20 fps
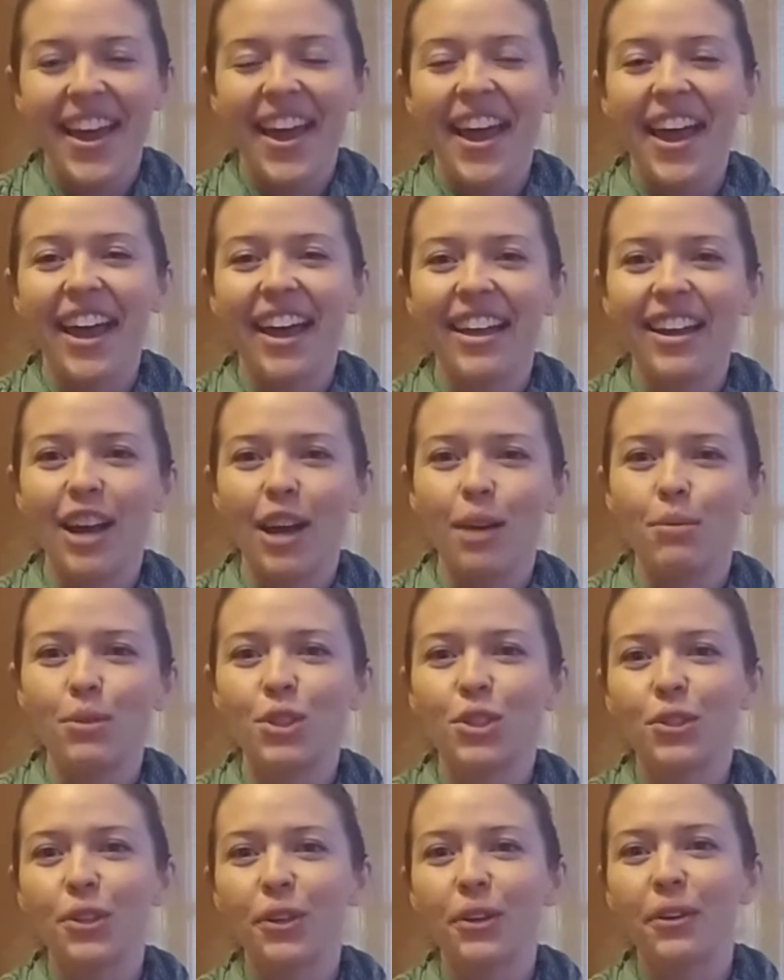and I'm
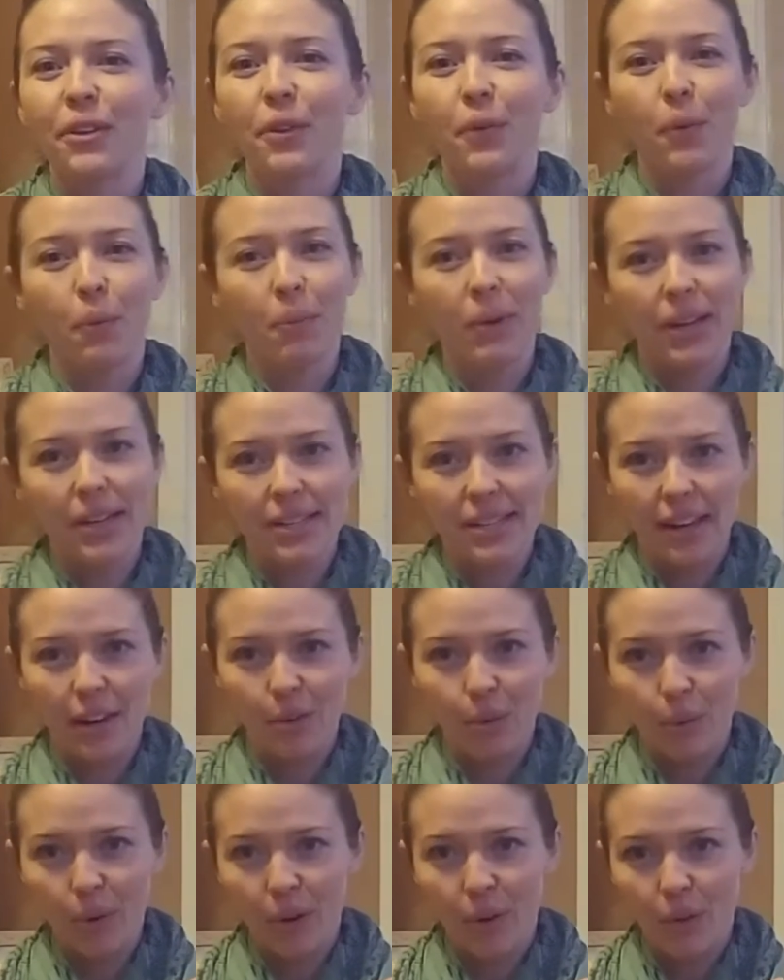sure there will be a day
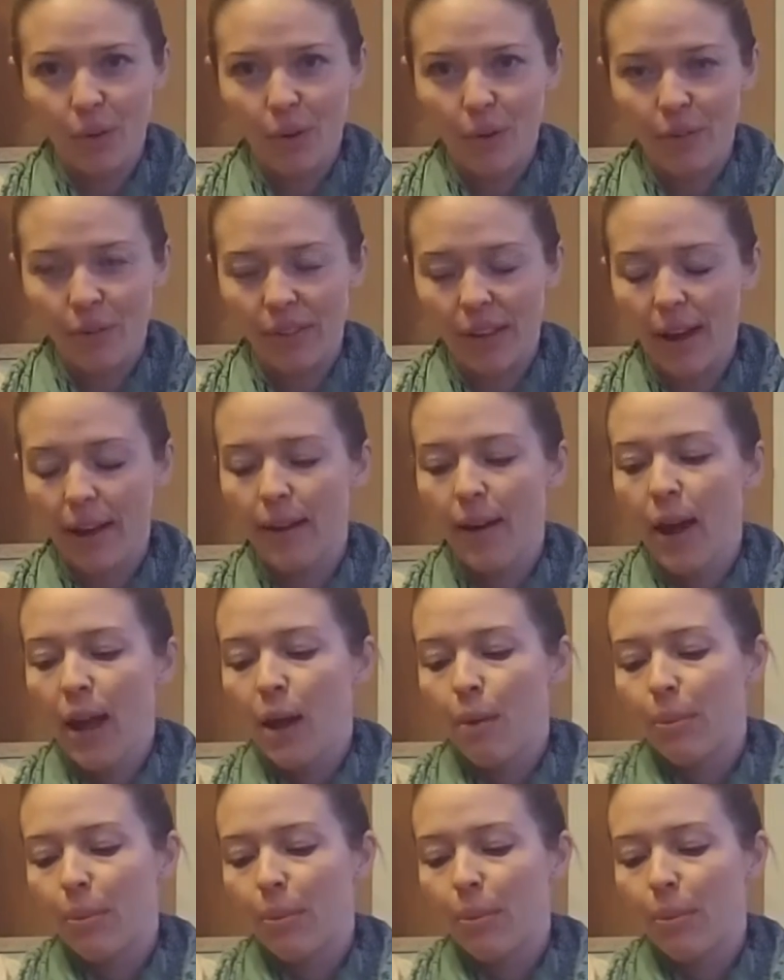where we go over that.